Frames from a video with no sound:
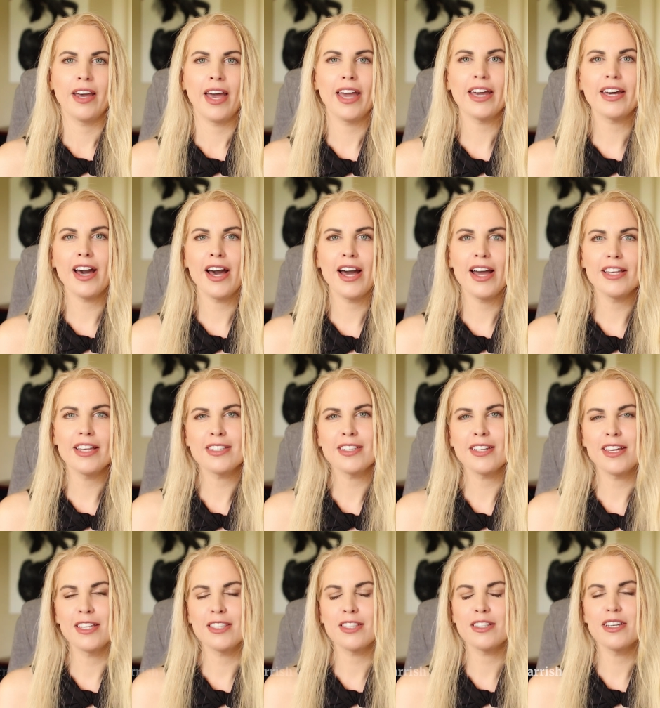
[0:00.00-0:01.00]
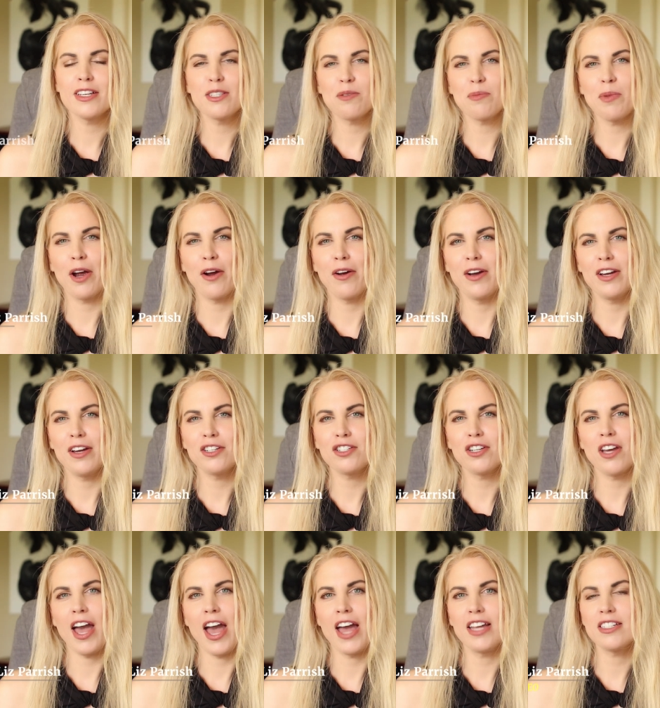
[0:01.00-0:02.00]
Hey guys, it's Liz
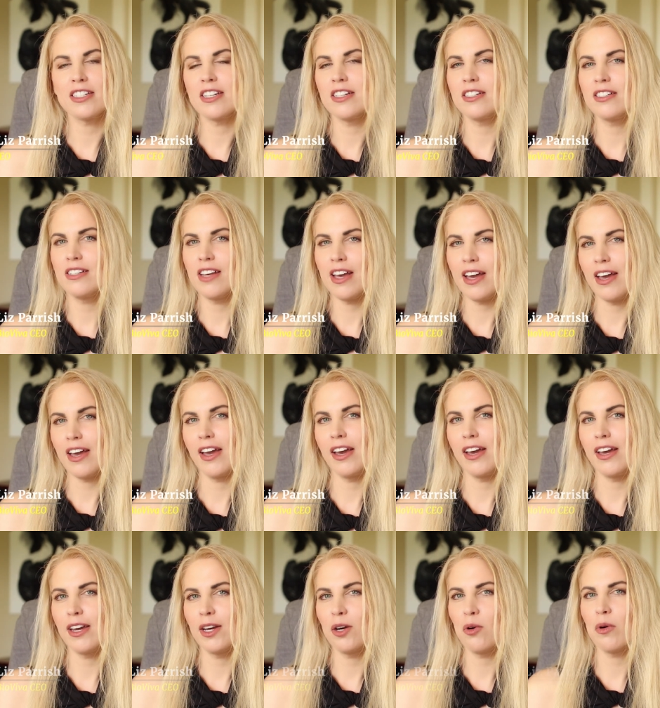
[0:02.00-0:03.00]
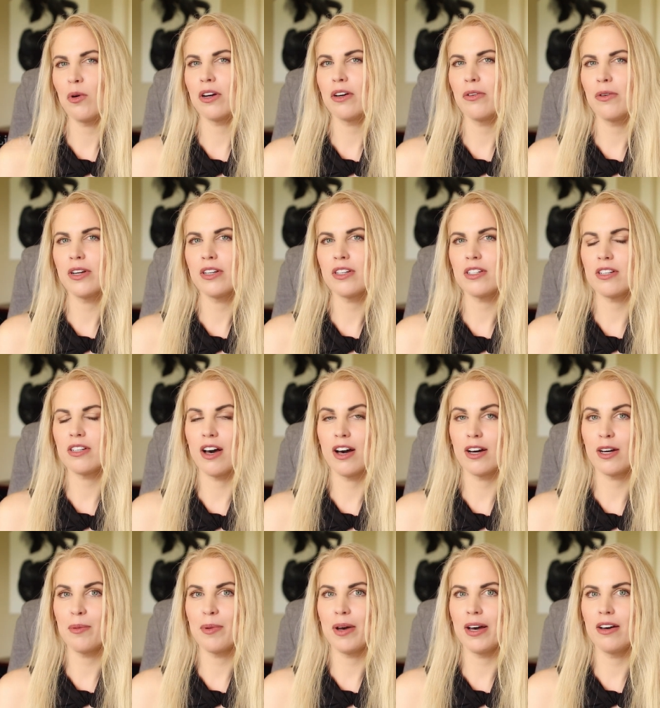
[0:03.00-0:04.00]
Parrish, and today we're going to
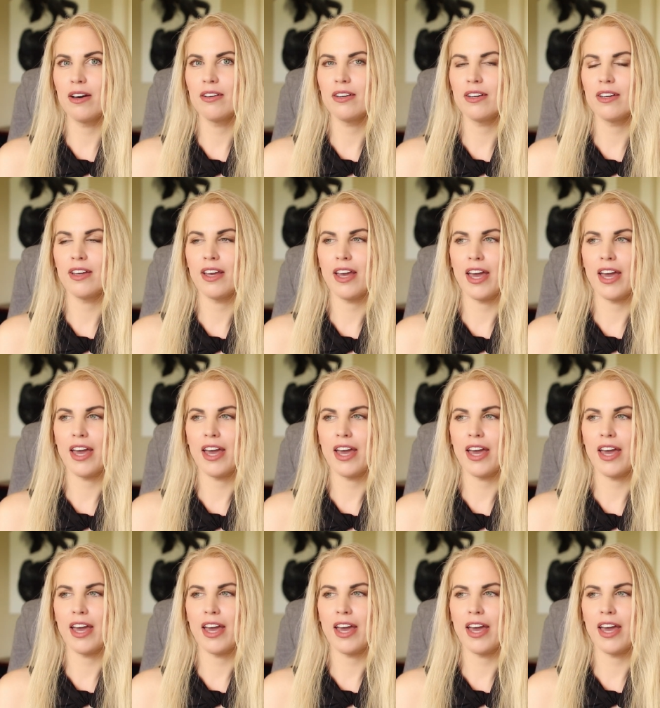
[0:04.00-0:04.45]
talk about